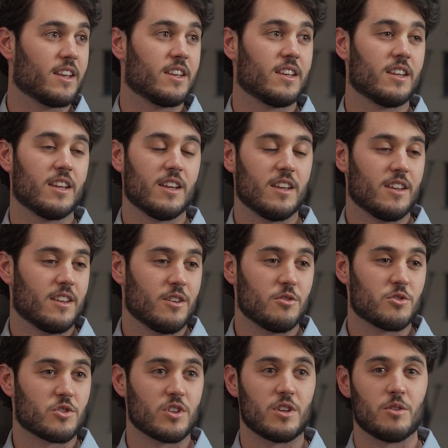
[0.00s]
And
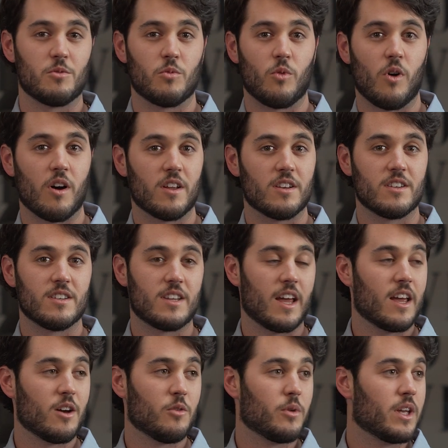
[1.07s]
usually one
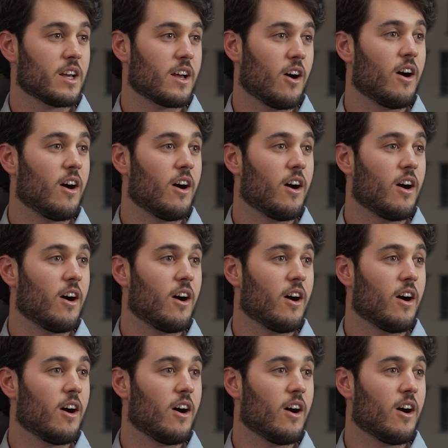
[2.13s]
day a week,